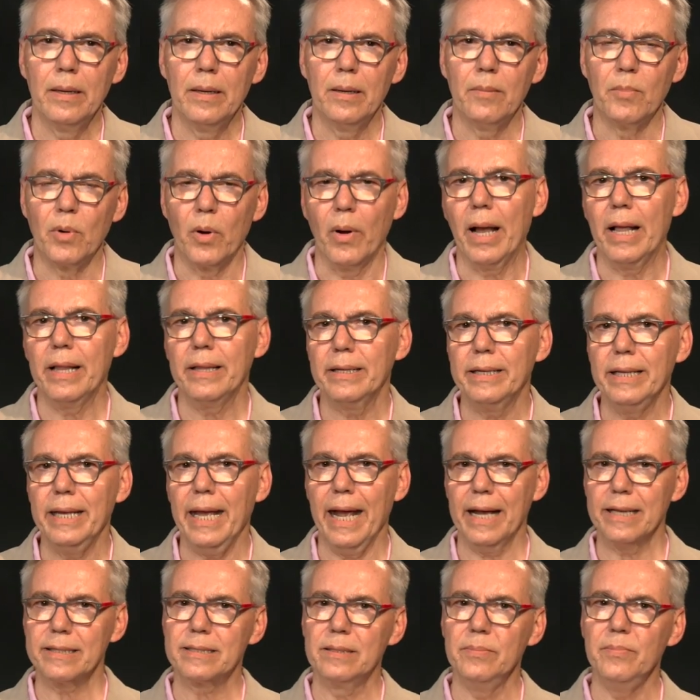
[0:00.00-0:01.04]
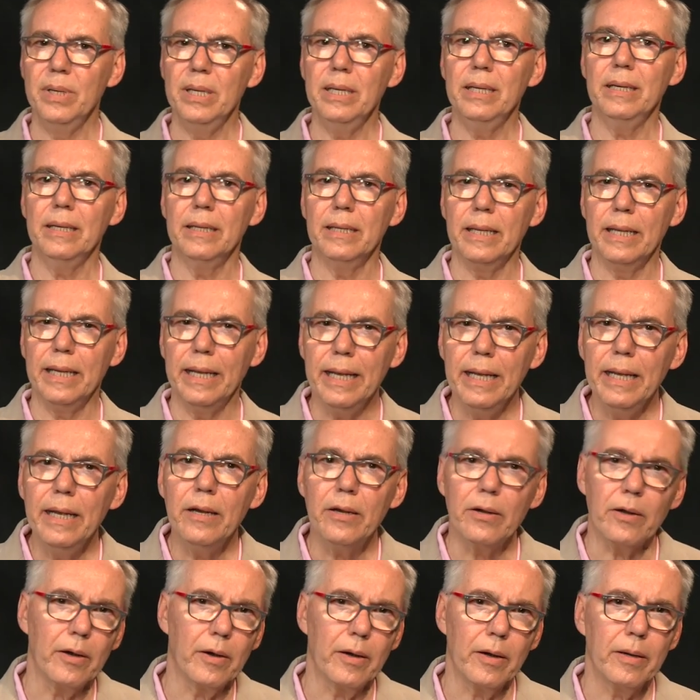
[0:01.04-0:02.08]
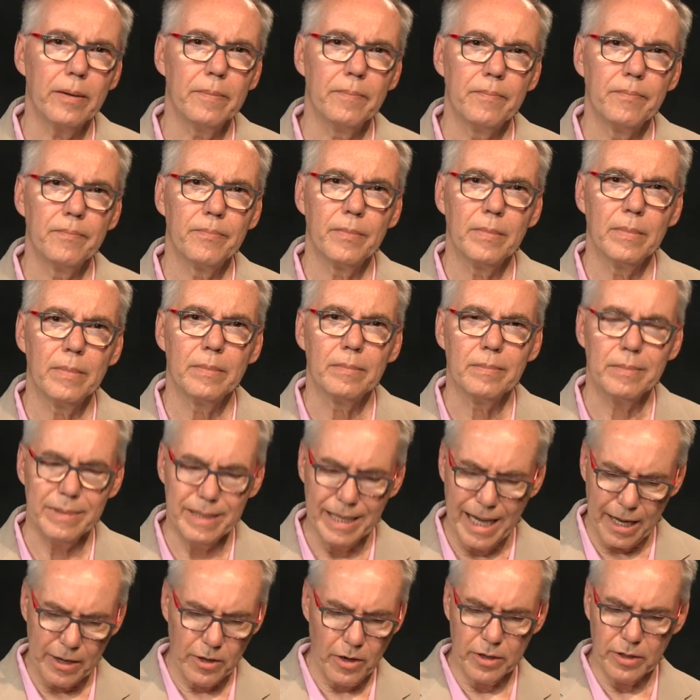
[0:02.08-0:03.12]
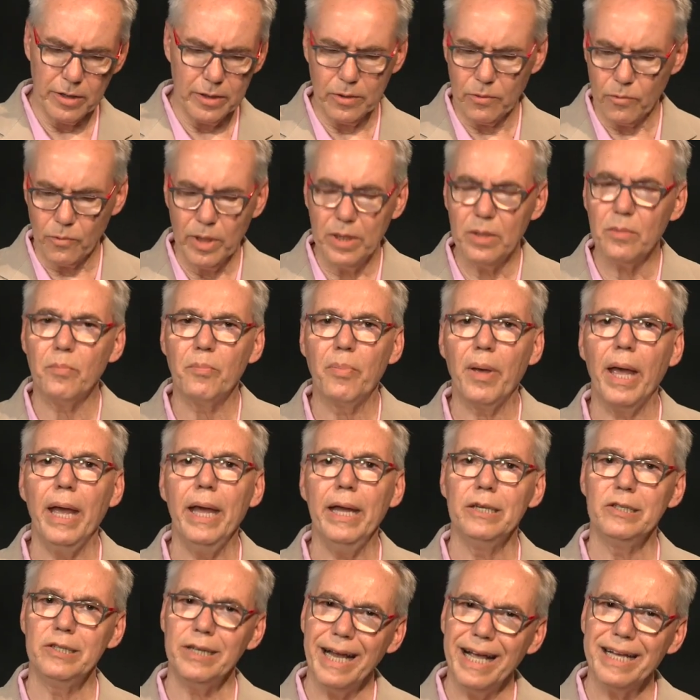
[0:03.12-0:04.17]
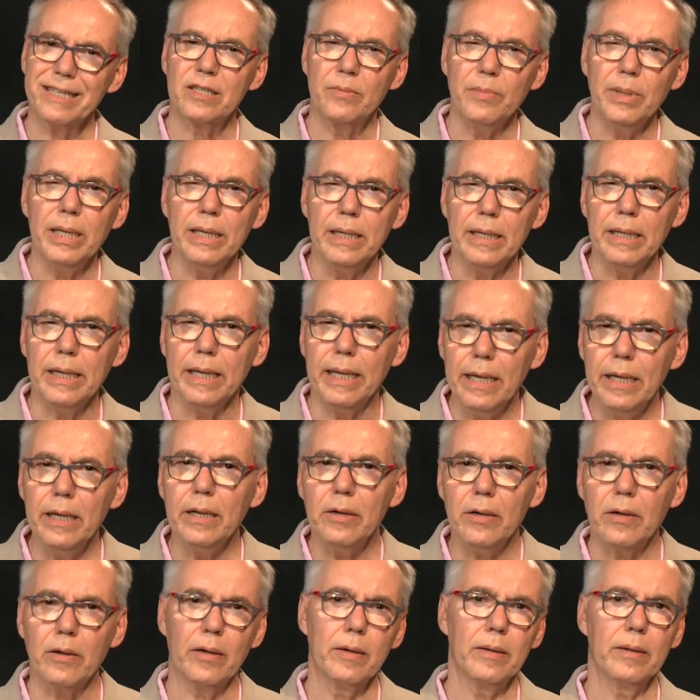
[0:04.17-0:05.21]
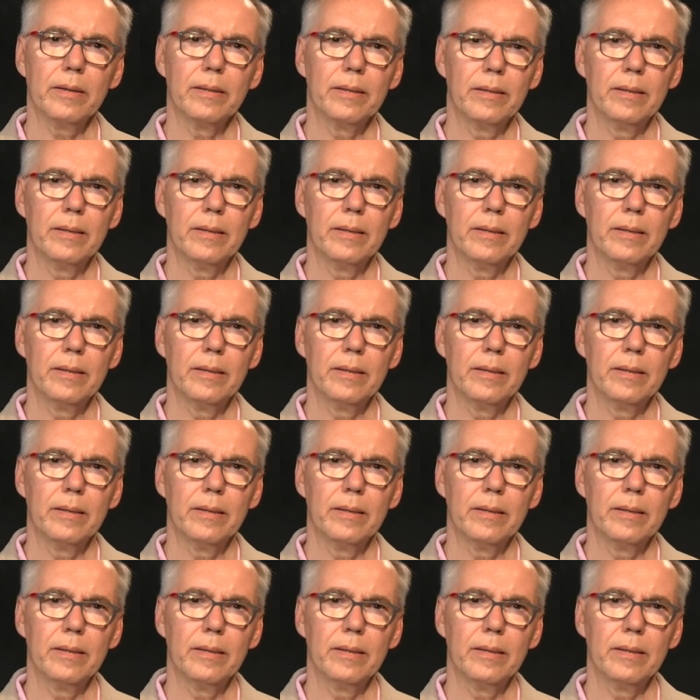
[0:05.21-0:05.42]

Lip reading: Morality has to be in here, not on a written page. It has to be in here.